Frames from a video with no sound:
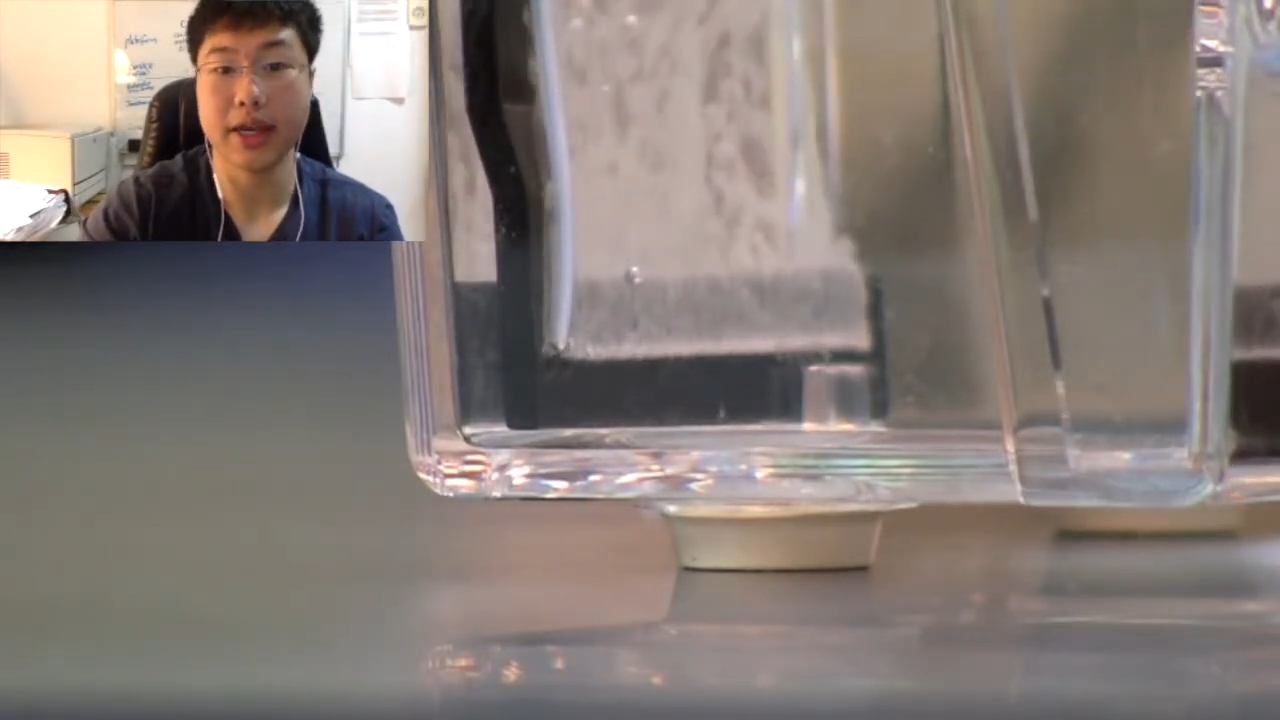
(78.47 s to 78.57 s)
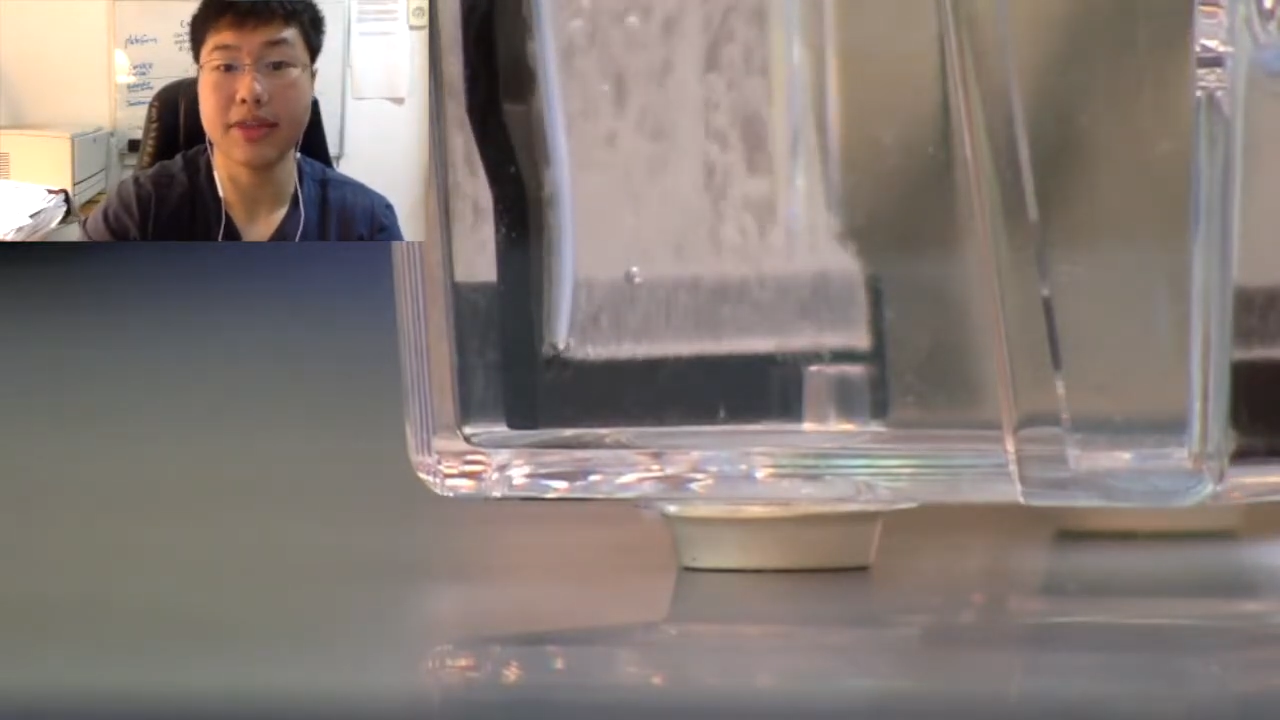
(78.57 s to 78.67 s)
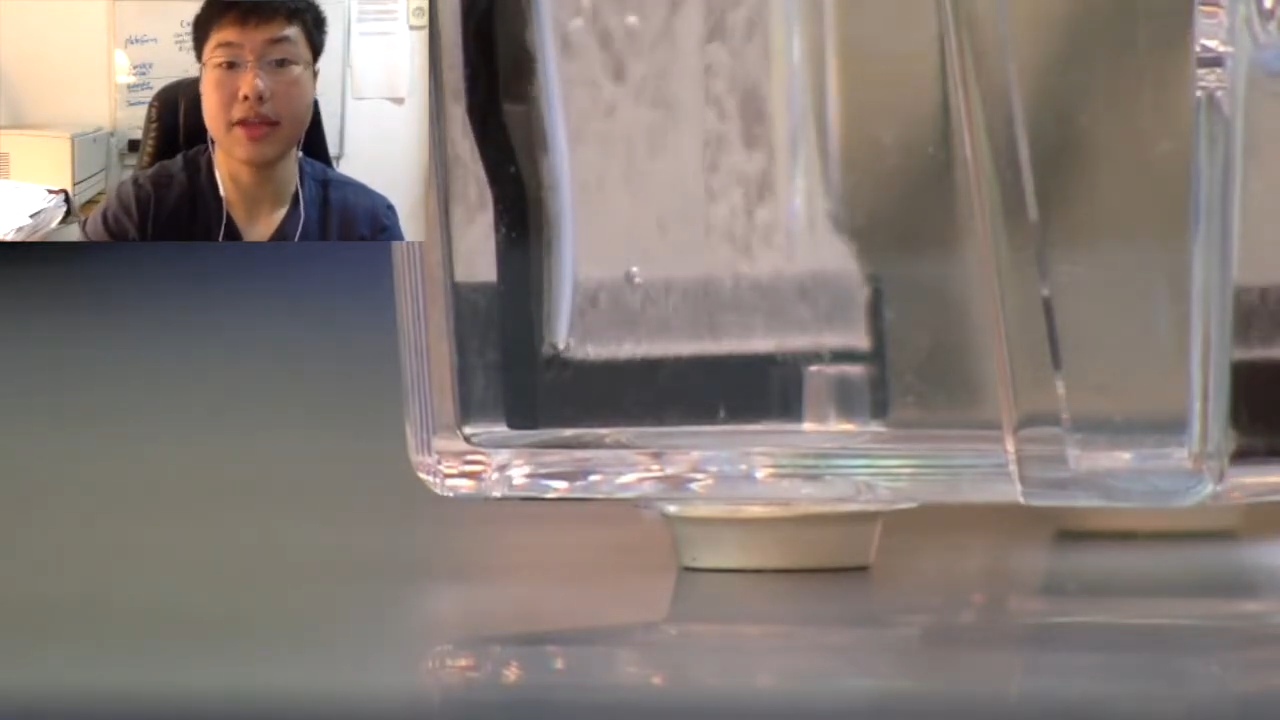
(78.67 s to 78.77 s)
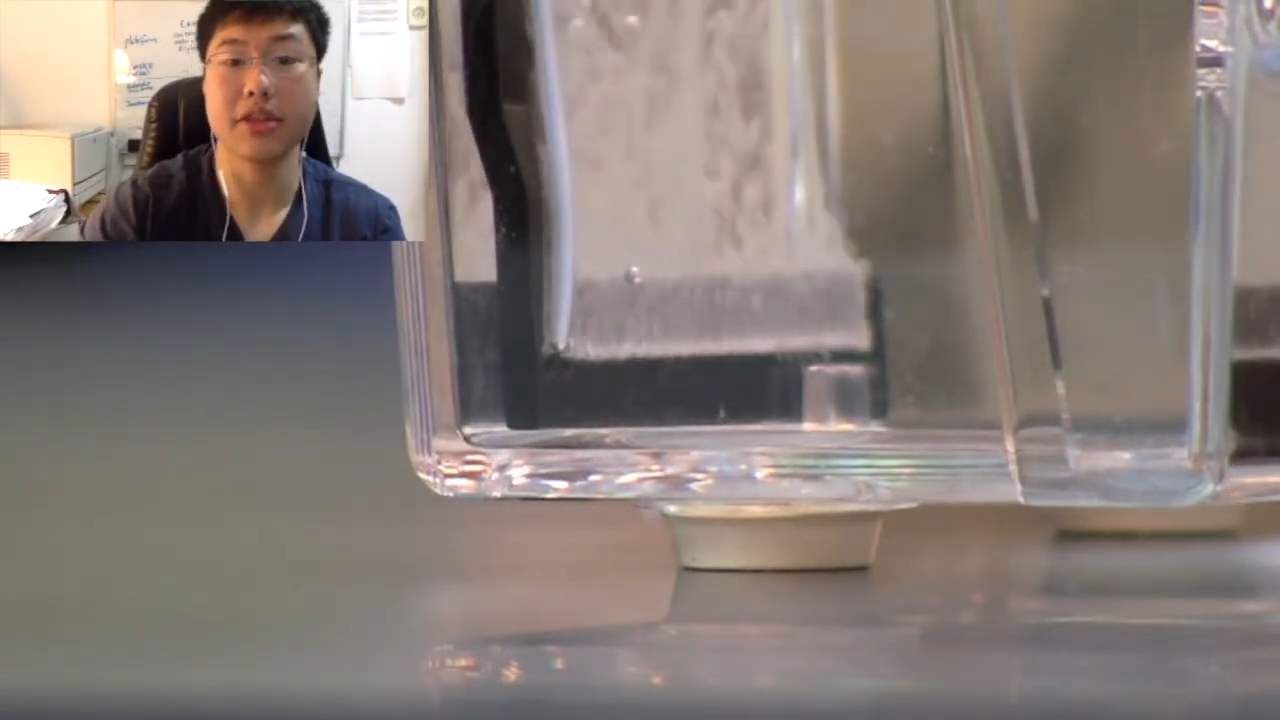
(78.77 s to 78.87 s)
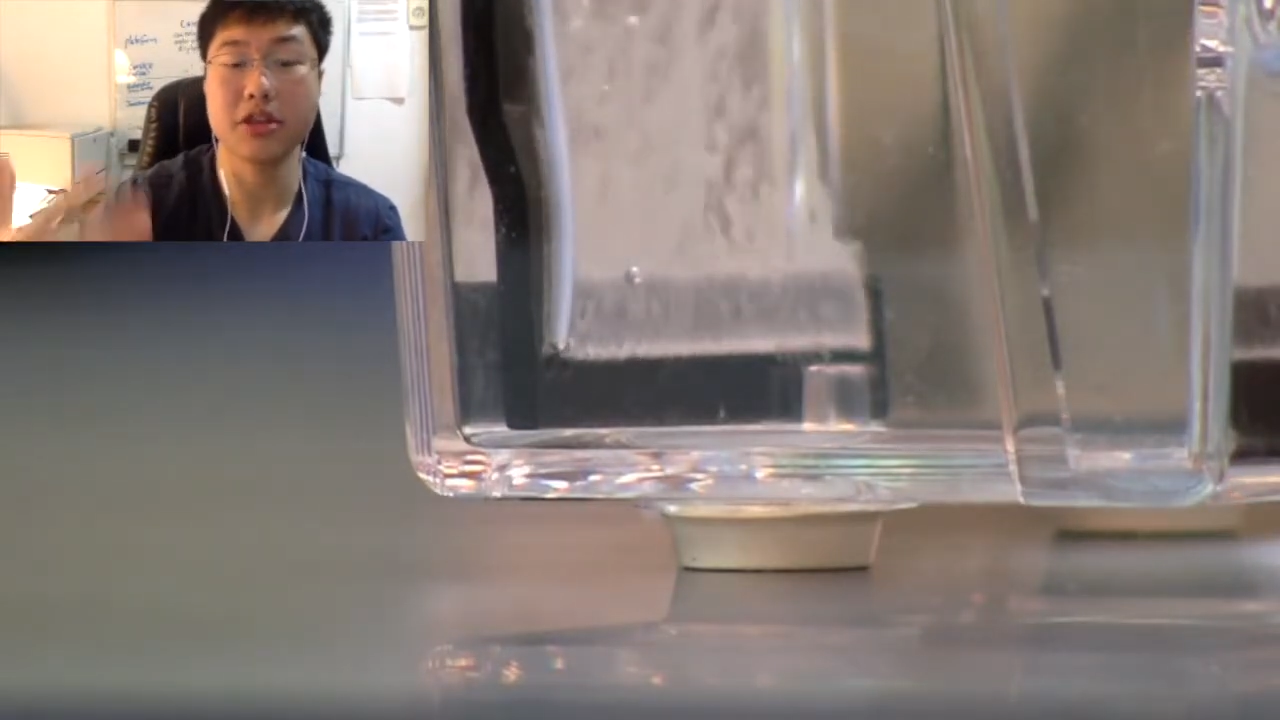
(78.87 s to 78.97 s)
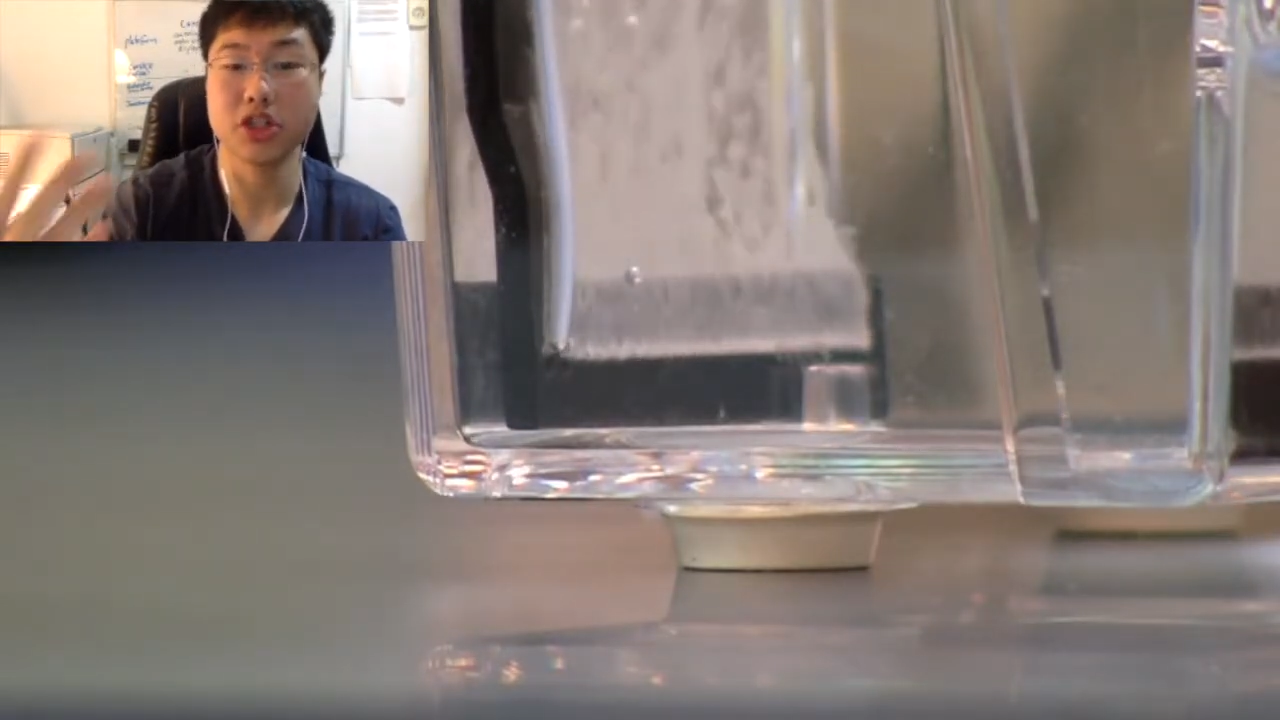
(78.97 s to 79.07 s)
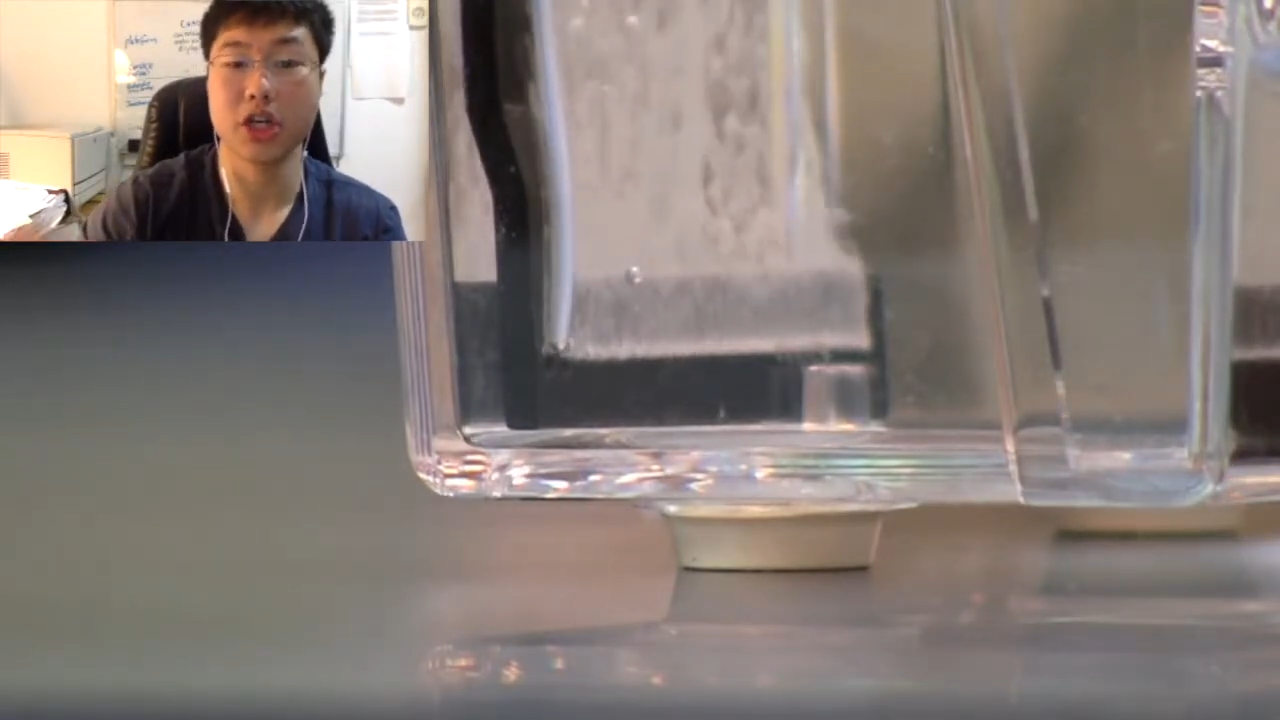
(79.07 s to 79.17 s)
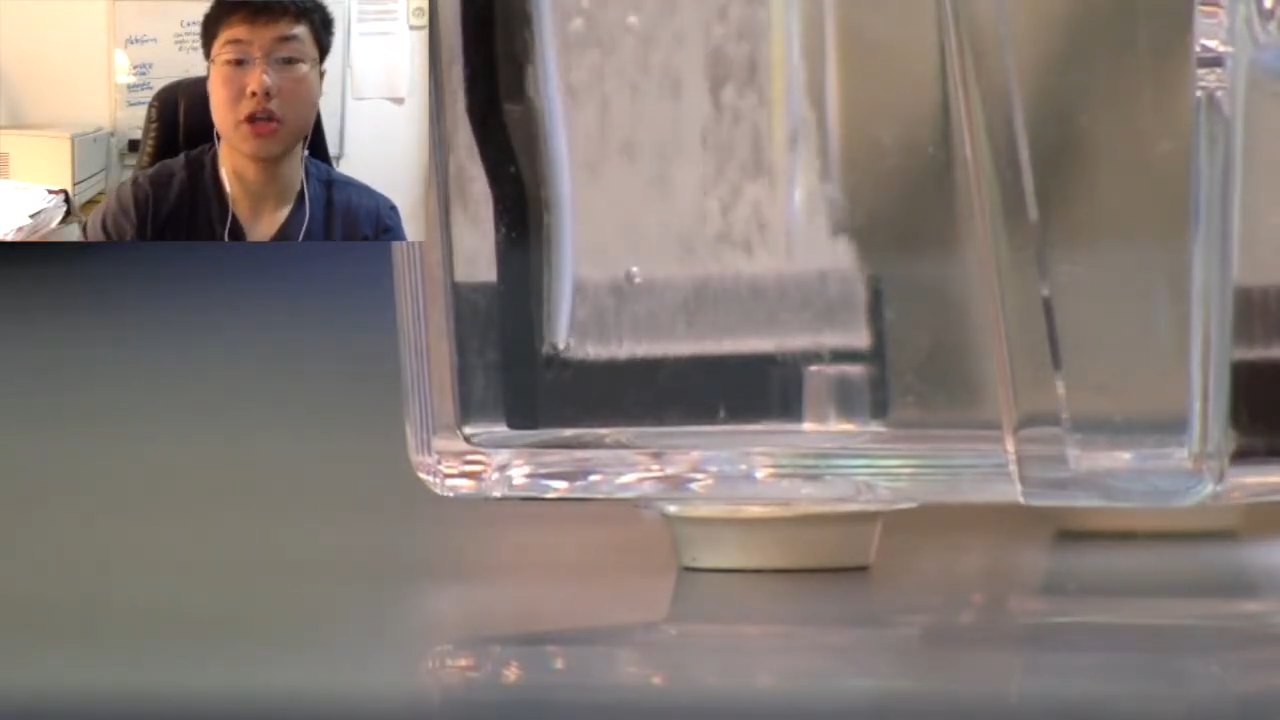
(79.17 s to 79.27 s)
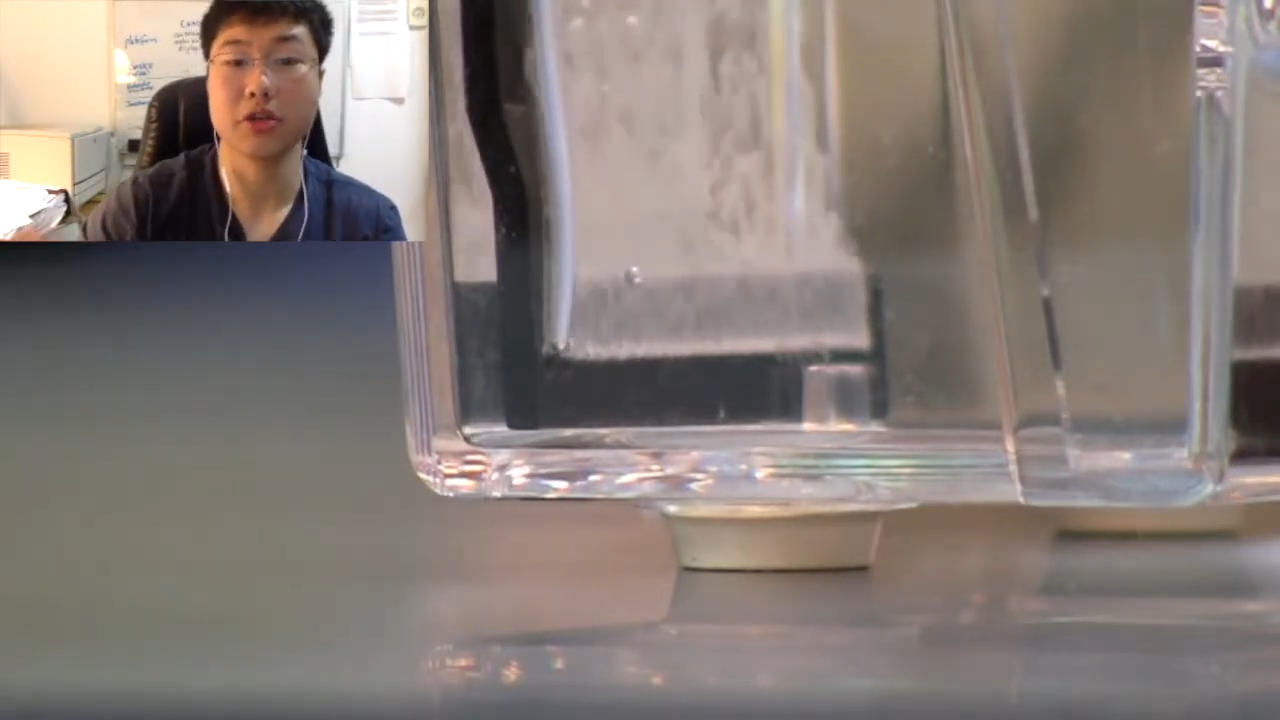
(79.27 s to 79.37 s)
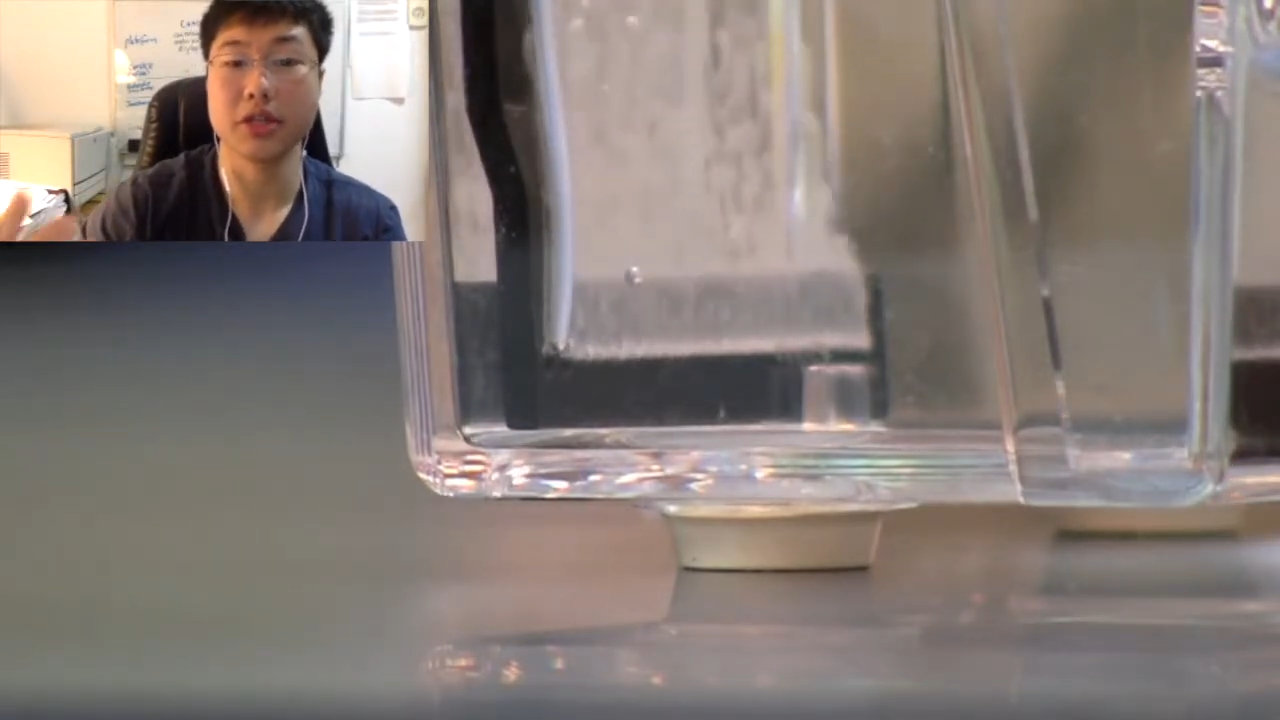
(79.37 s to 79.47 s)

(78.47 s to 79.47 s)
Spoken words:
and that the gel